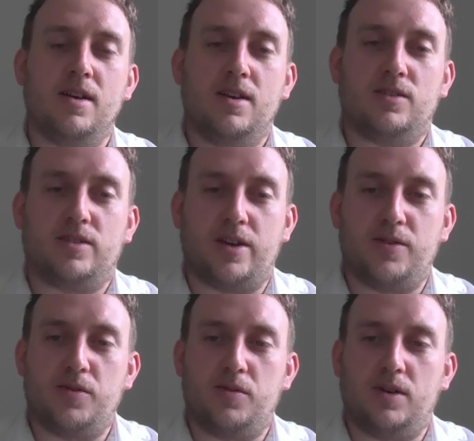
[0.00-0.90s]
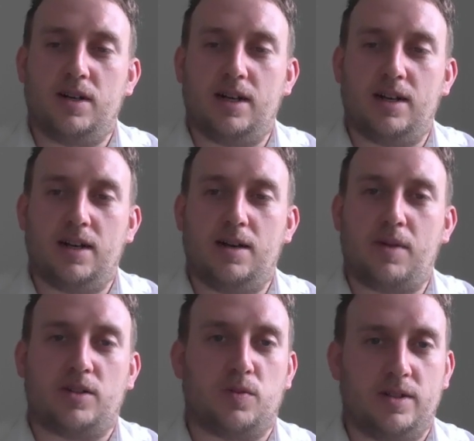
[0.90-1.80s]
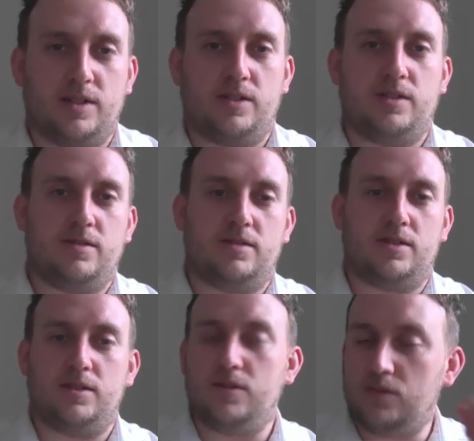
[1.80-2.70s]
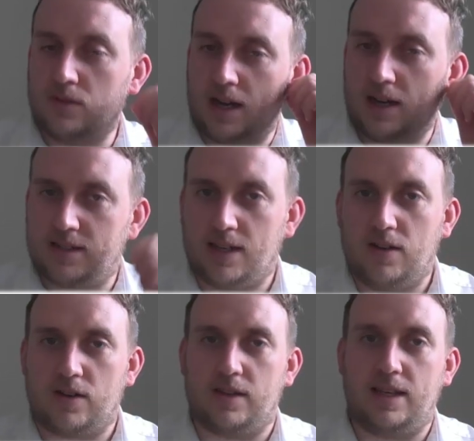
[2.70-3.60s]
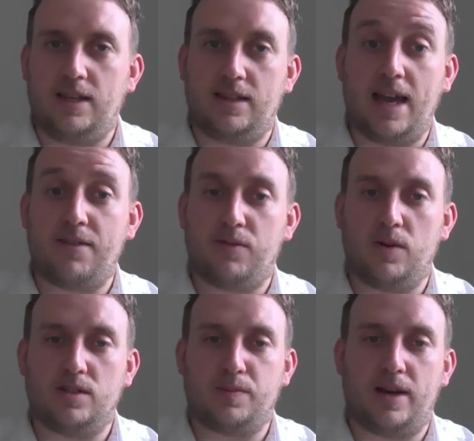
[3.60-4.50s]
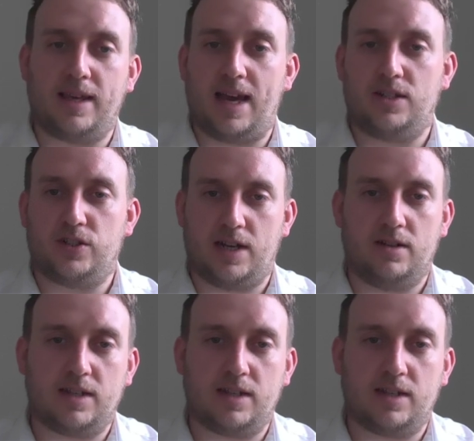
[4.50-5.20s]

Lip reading: So I just wanted to take a look at the F words by CanChild,